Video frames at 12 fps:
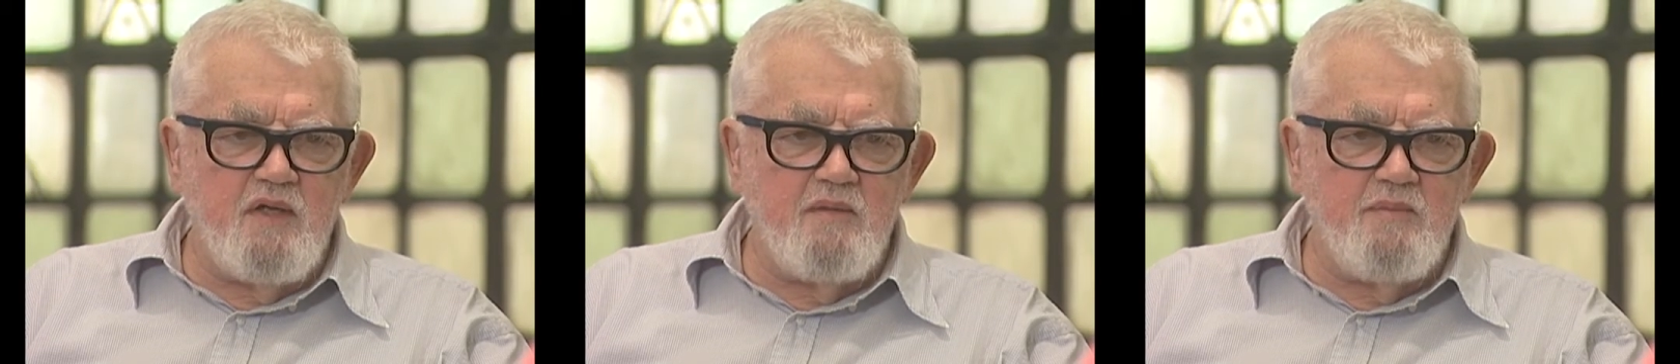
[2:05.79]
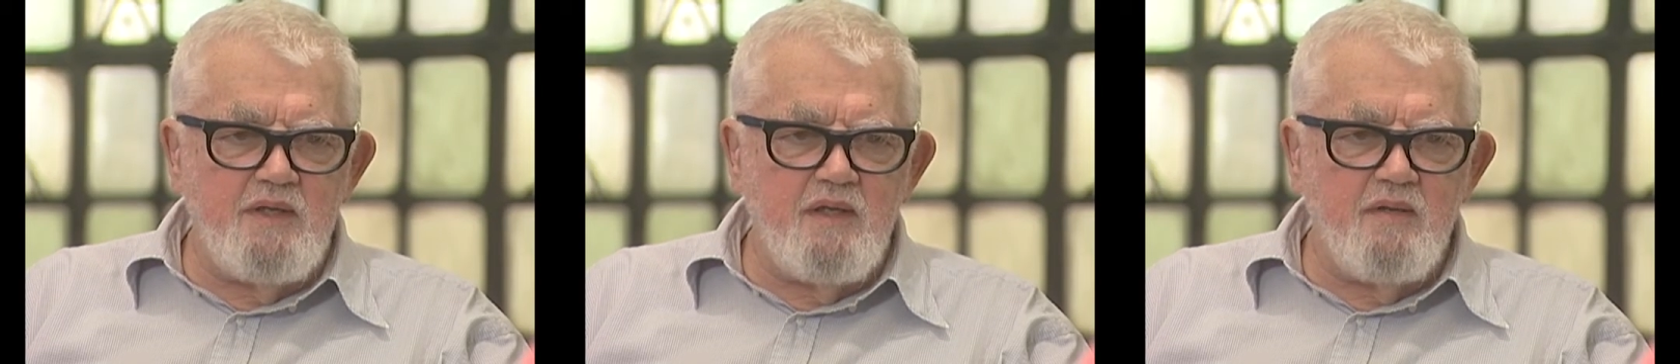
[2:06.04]

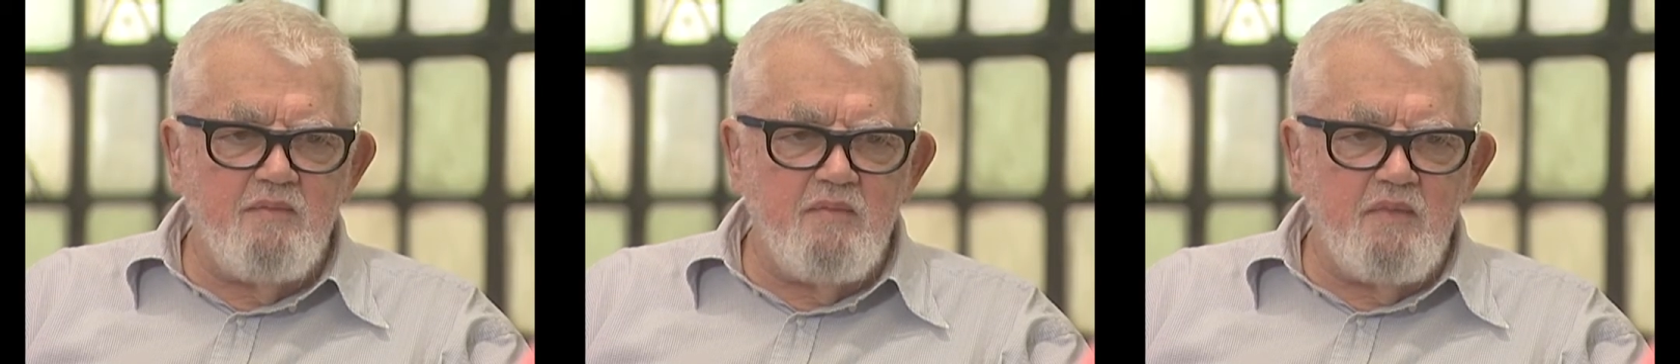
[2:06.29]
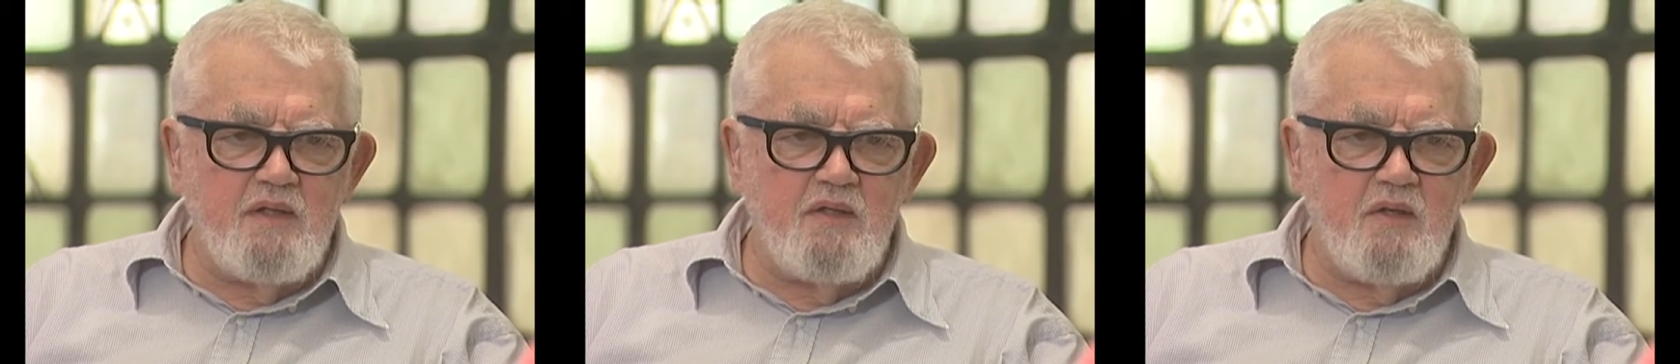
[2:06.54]

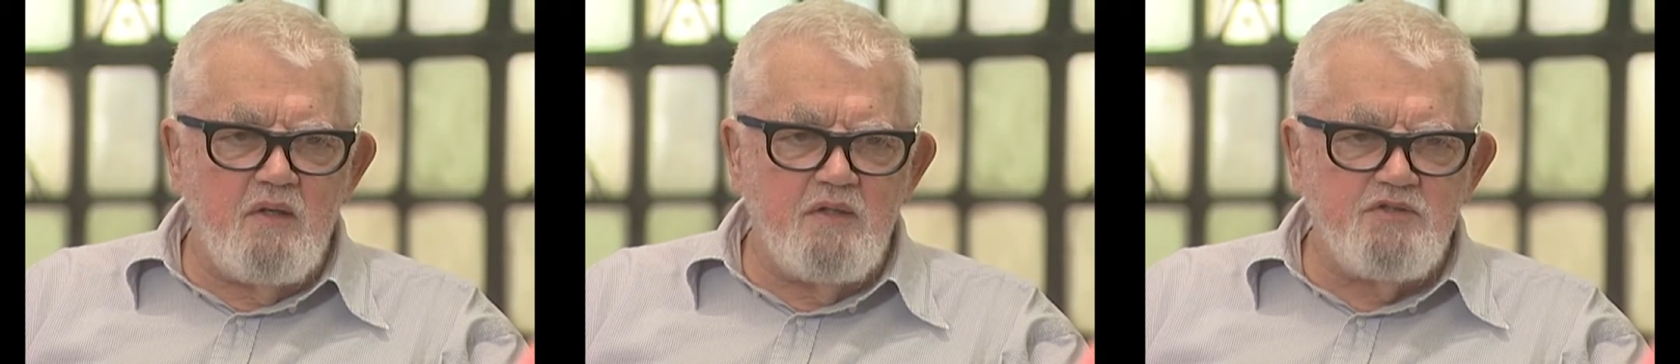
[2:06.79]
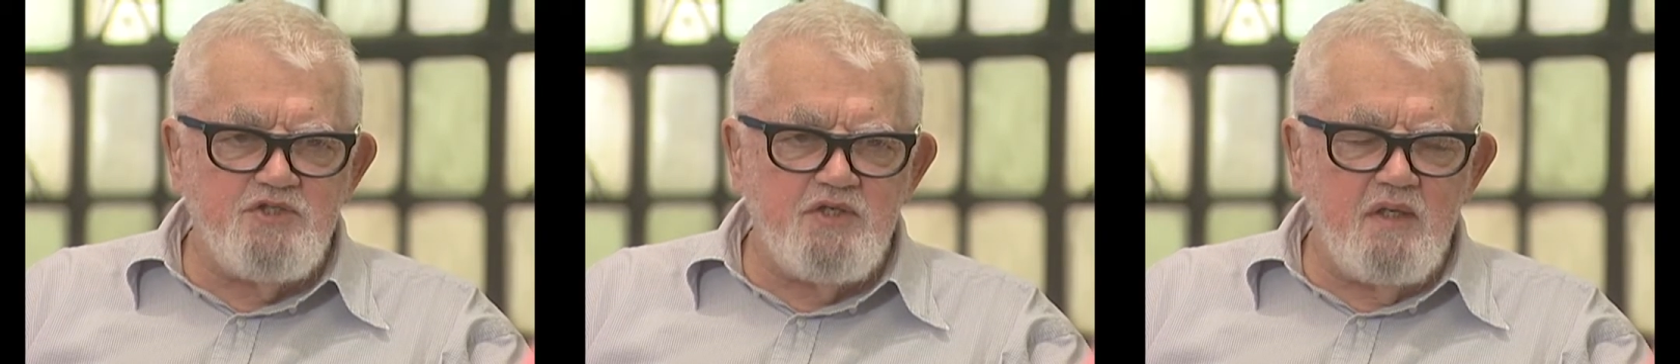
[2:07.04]
IBM and
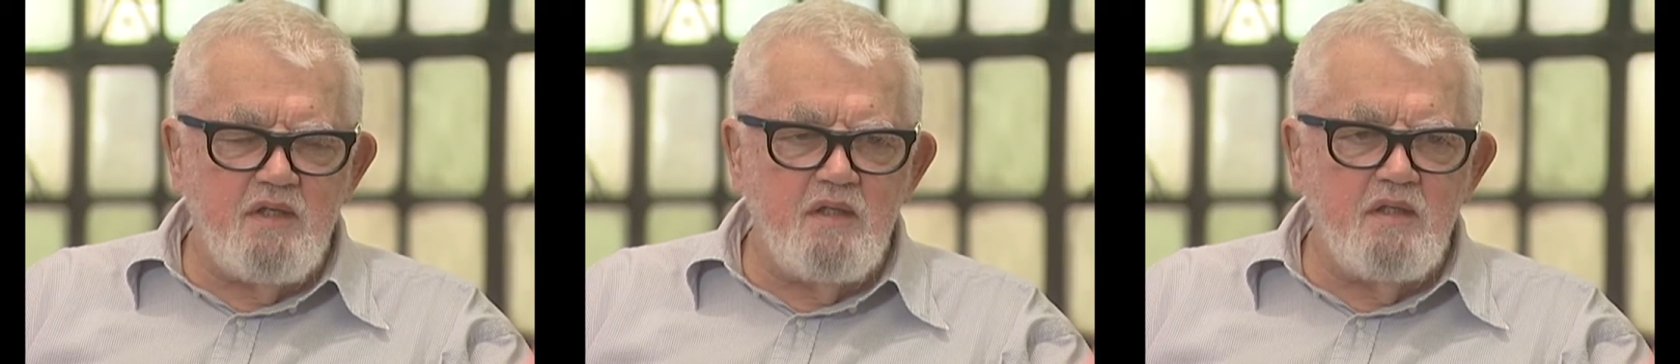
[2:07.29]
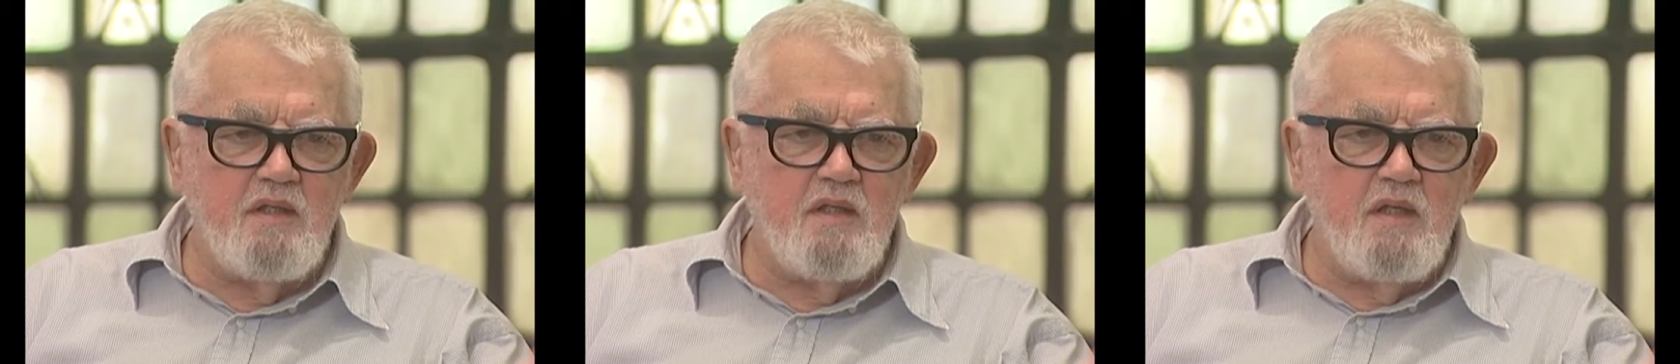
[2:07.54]
Claude
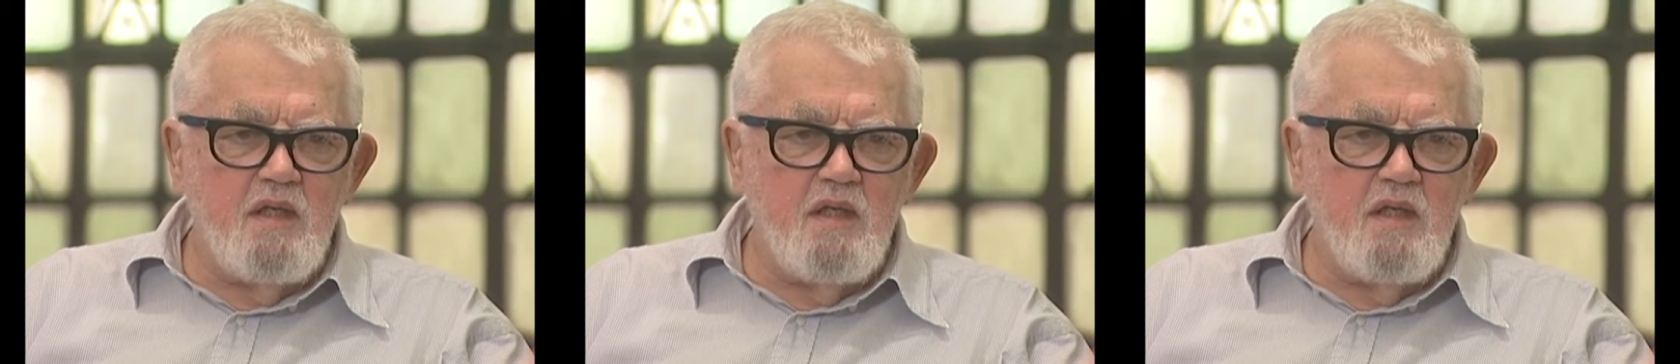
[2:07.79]
Shannon